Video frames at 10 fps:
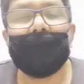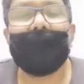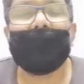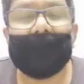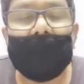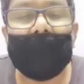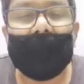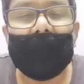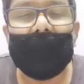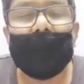I
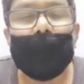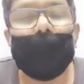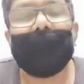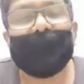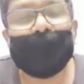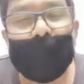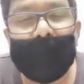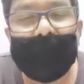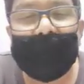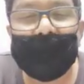think we have
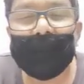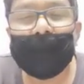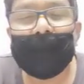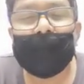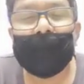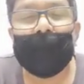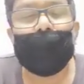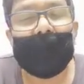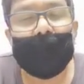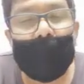enjoyed it.
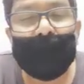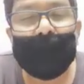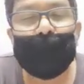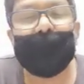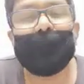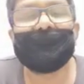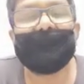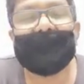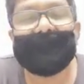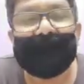We are going to use
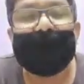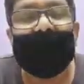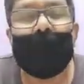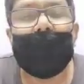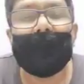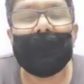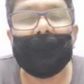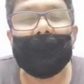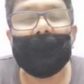less Bengali,